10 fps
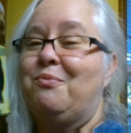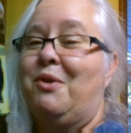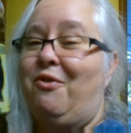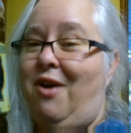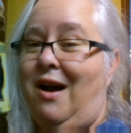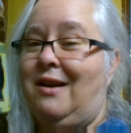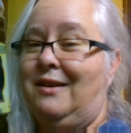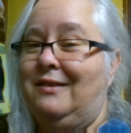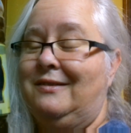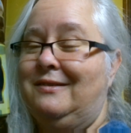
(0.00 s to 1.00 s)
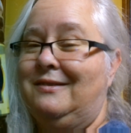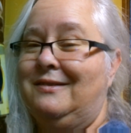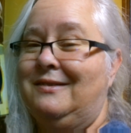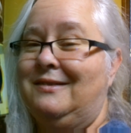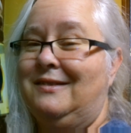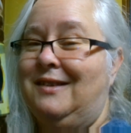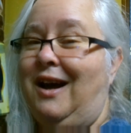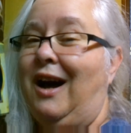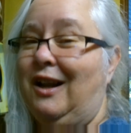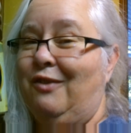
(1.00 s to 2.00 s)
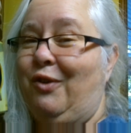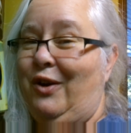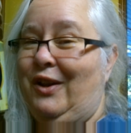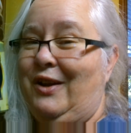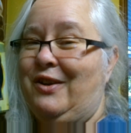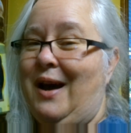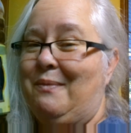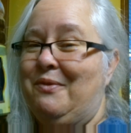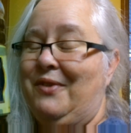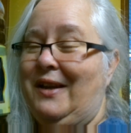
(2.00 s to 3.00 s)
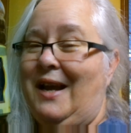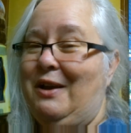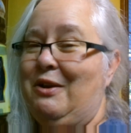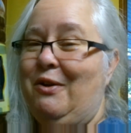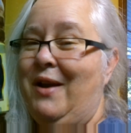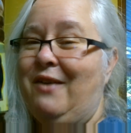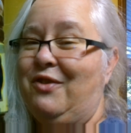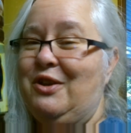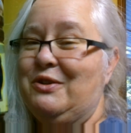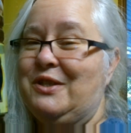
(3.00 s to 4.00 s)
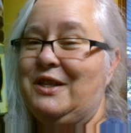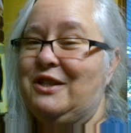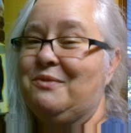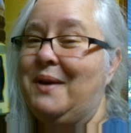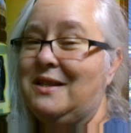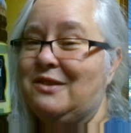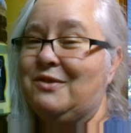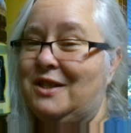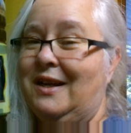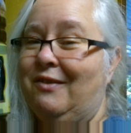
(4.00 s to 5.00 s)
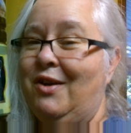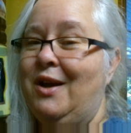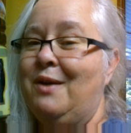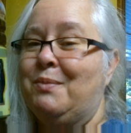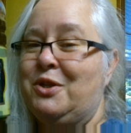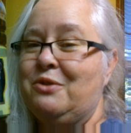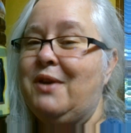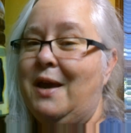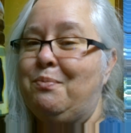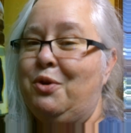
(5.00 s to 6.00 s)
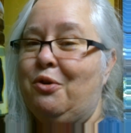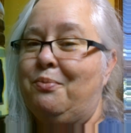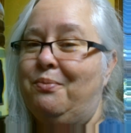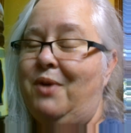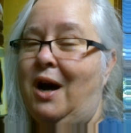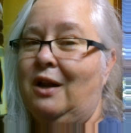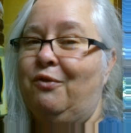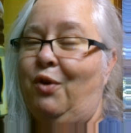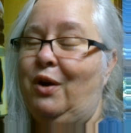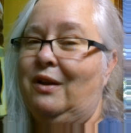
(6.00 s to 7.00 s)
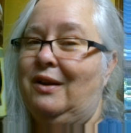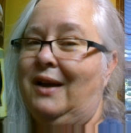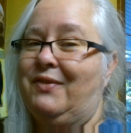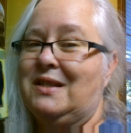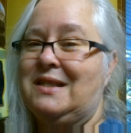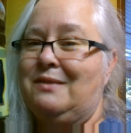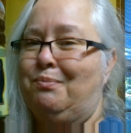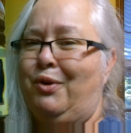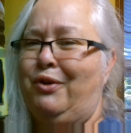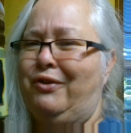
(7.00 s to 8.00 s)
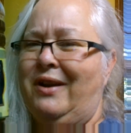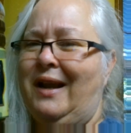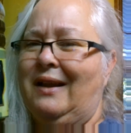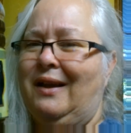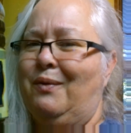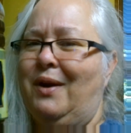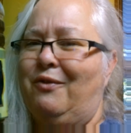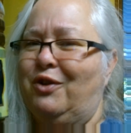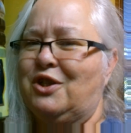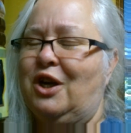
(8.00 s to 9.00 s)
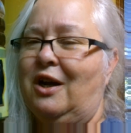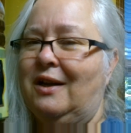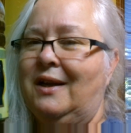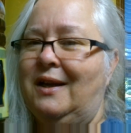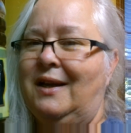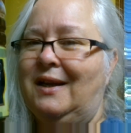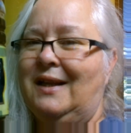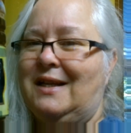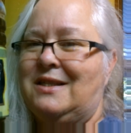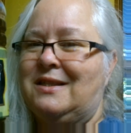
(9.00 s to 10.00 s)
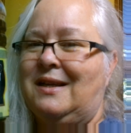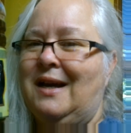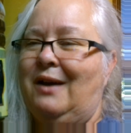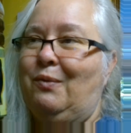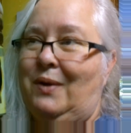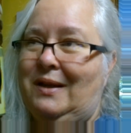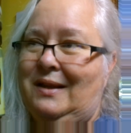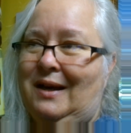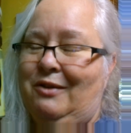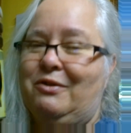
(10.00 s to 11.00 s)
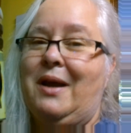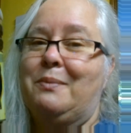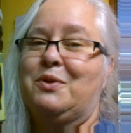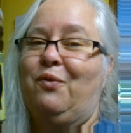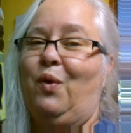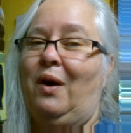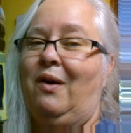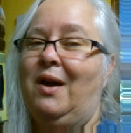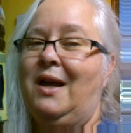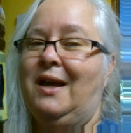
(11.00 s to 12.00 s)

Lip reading: Moroccan olive oil on top of it. Now you don't have to use the expensive stuff, but do get pure olive oil and not this Bertinelli, whatever it's called, that's cut with other types of oil.